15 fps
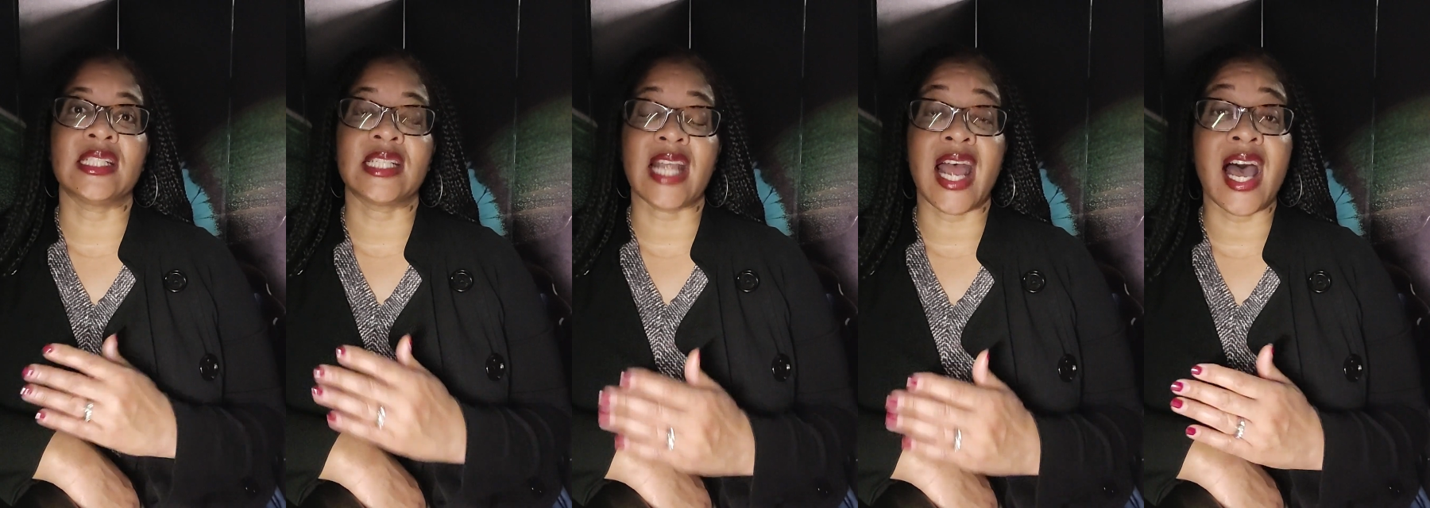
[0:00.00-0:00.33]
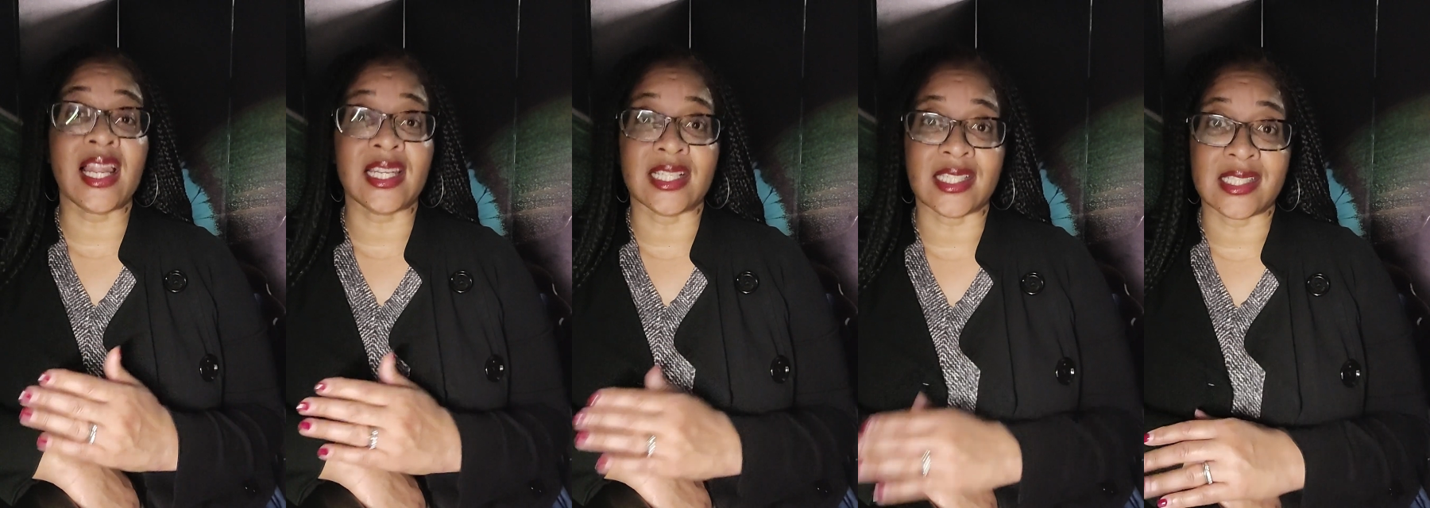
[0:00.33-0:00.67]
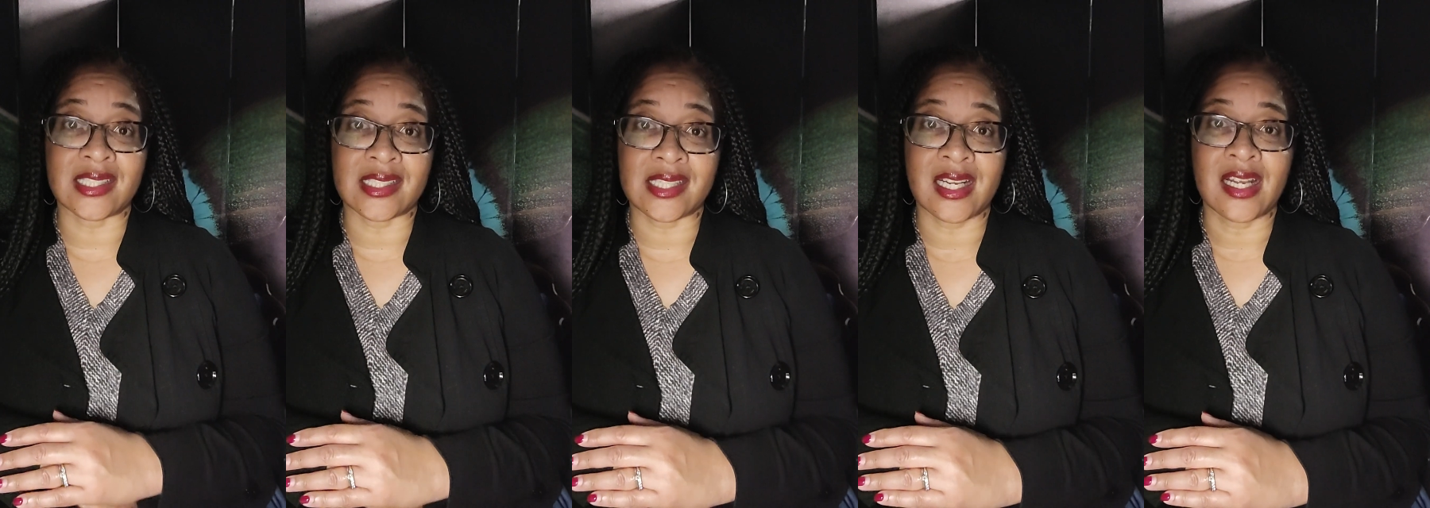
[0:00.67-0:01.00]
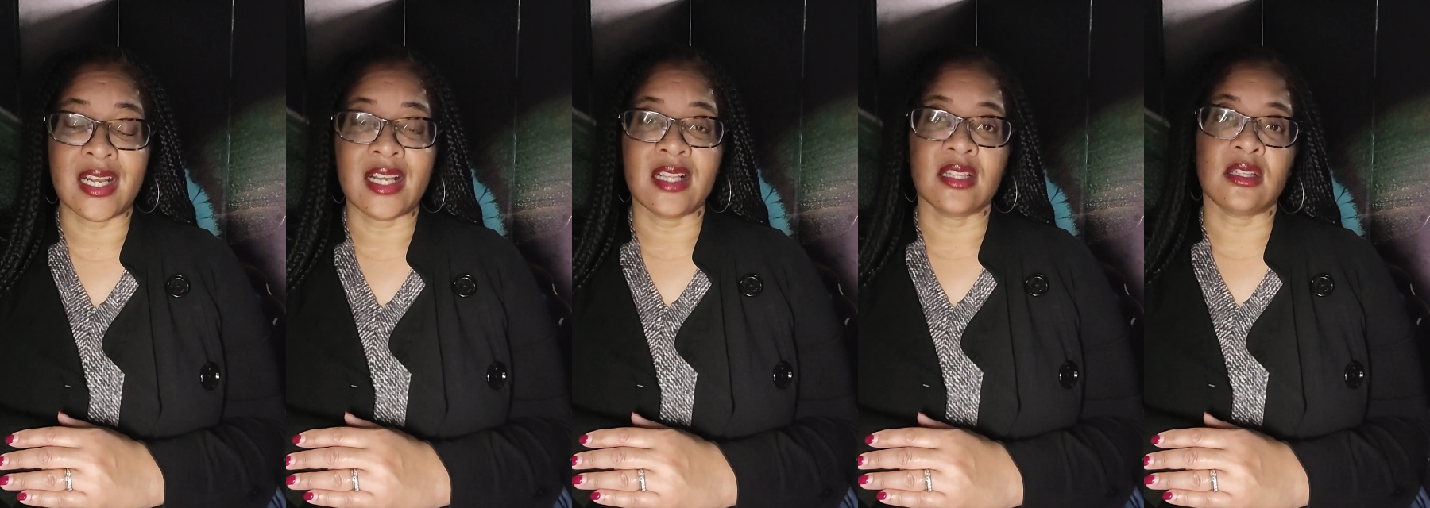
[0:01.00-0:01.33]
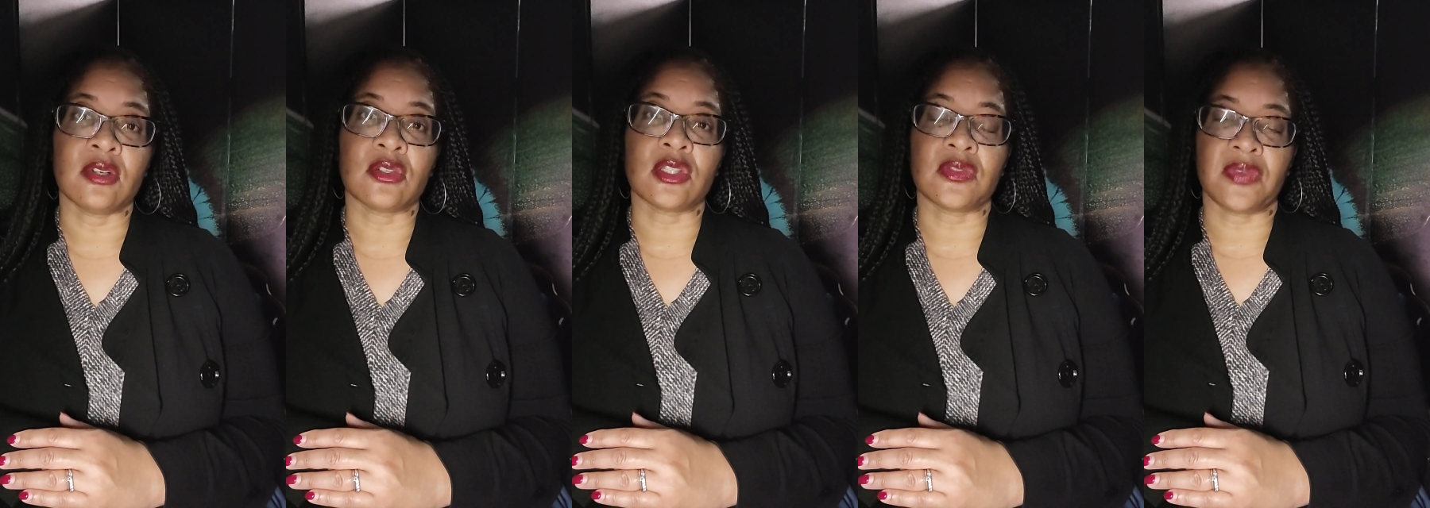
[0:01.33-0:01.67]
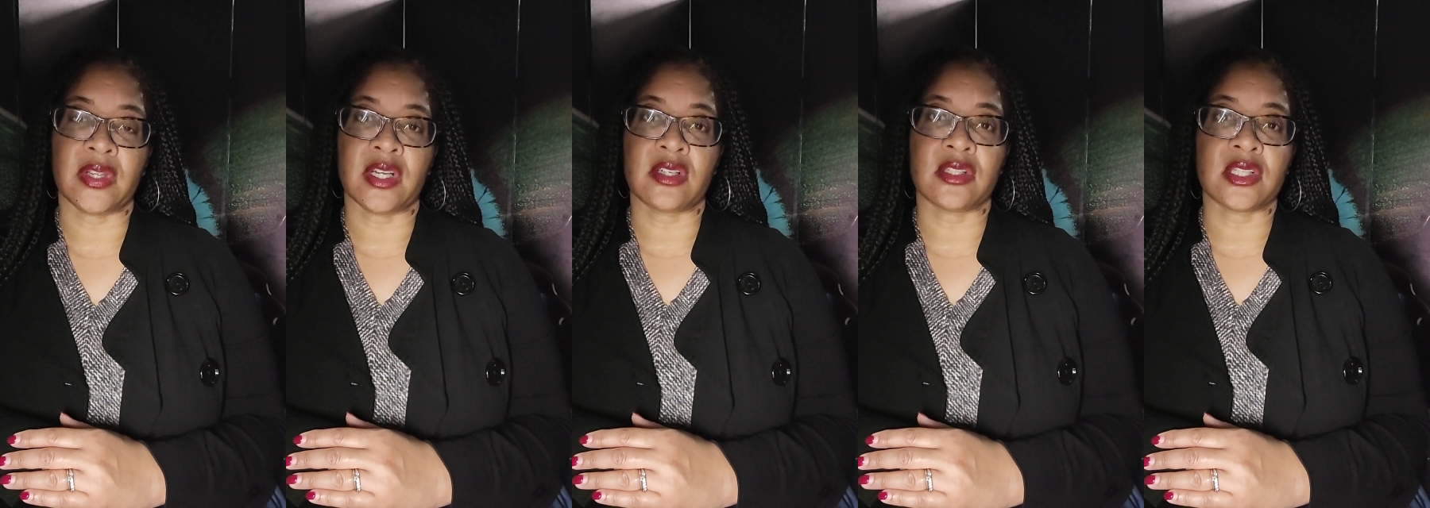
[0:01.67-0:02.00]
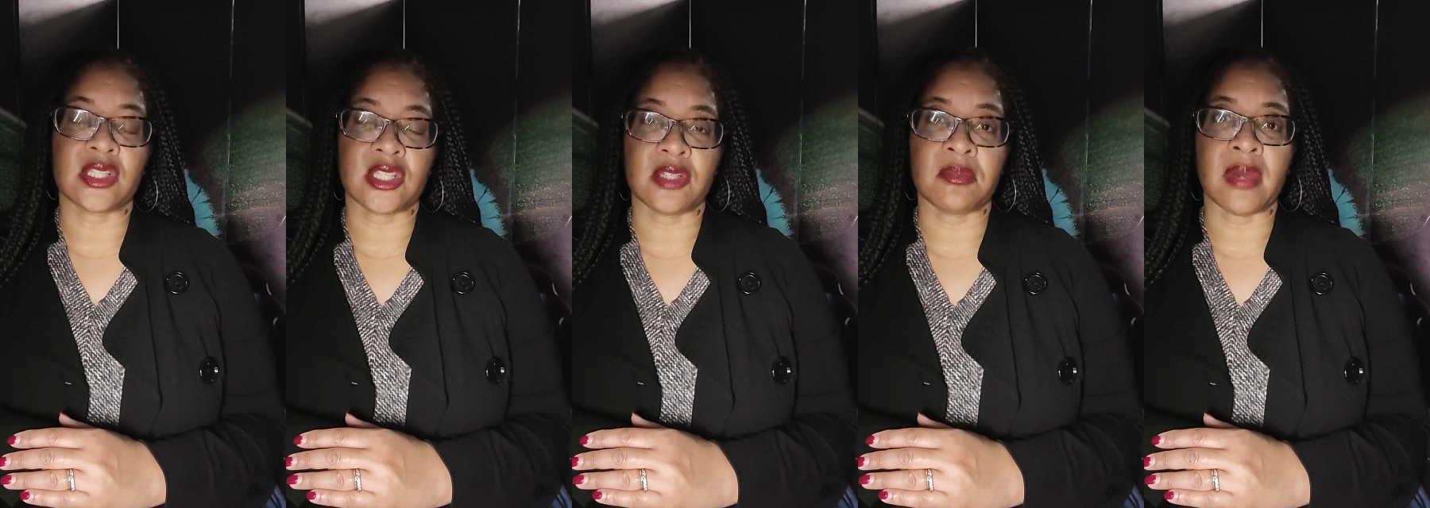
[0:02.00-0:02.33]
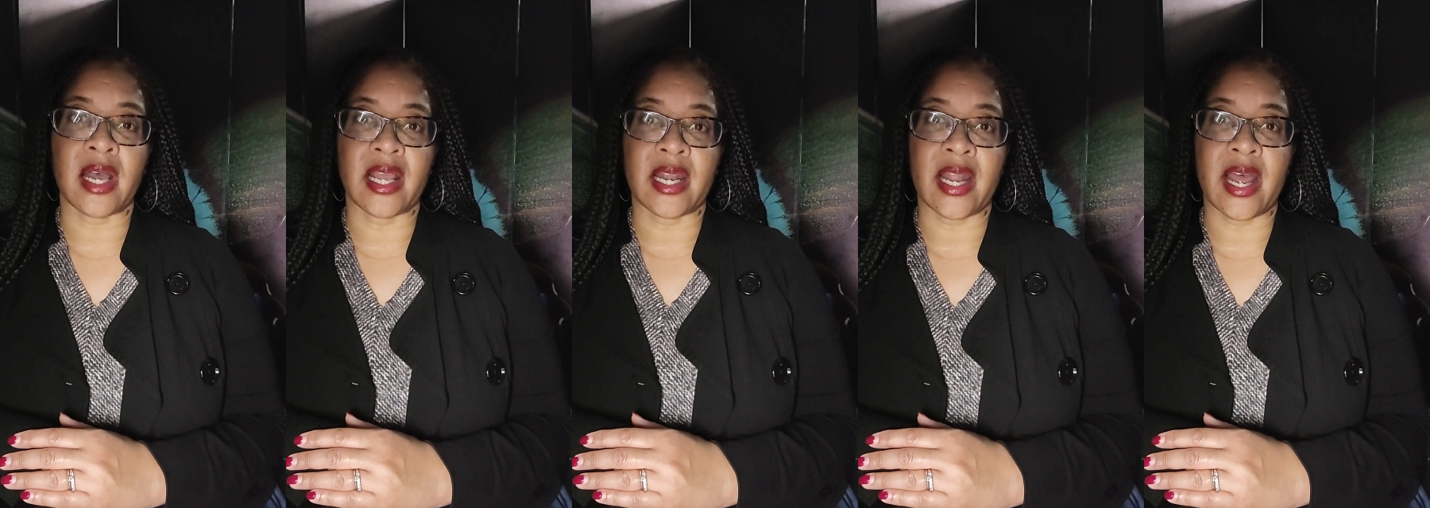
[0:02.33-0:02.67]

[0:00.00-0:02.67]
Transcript: challenge those fears that you might